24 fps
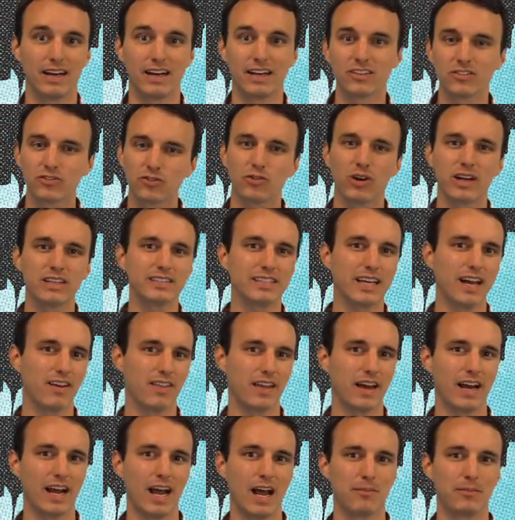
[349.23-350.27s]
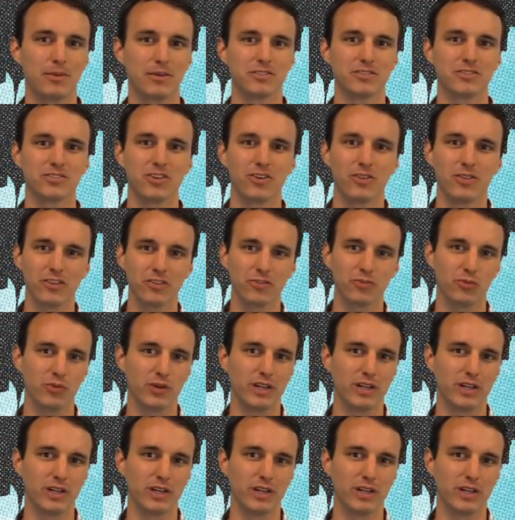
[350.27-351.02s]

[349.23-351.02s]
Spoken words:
And it's crazy how that happens. So this